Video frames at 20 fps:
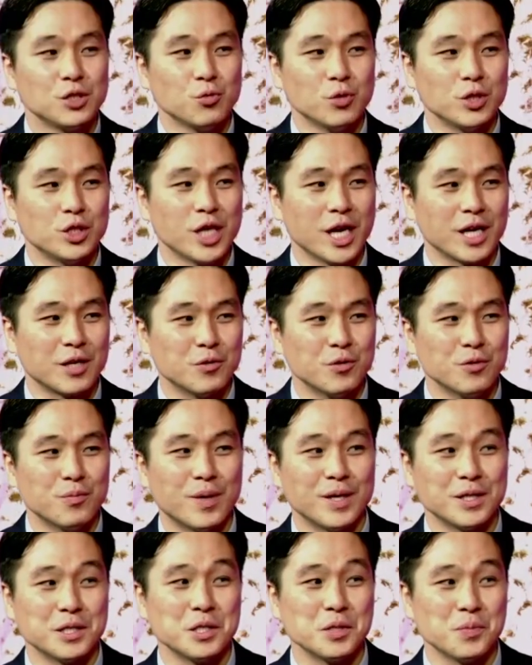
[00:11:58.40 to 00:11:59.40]
we check who
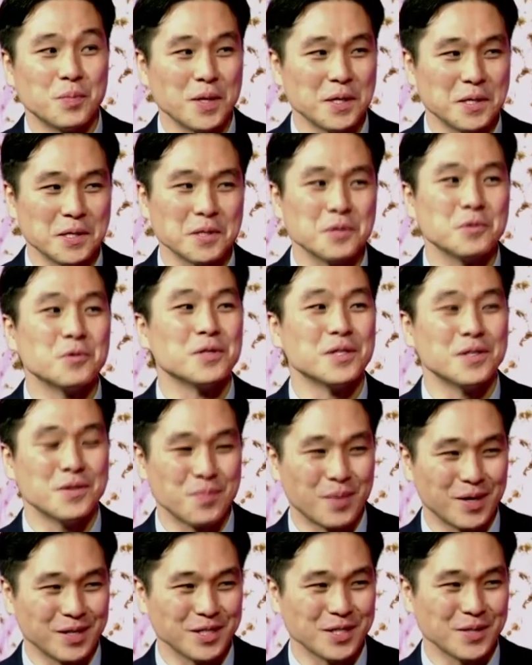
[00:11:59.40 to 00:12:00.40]
participated and who
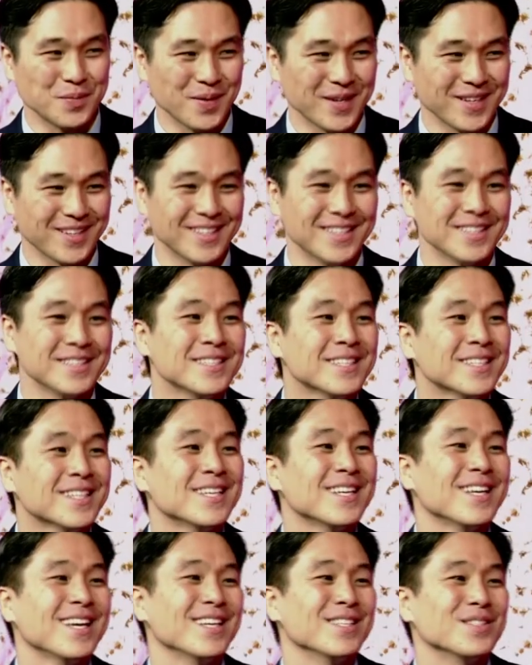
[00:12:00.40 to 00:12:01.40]
didn't participate.
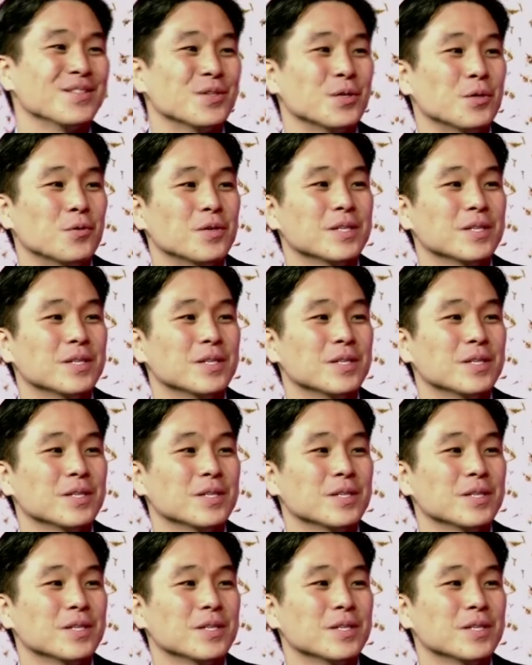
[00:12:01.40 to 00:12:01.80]
And so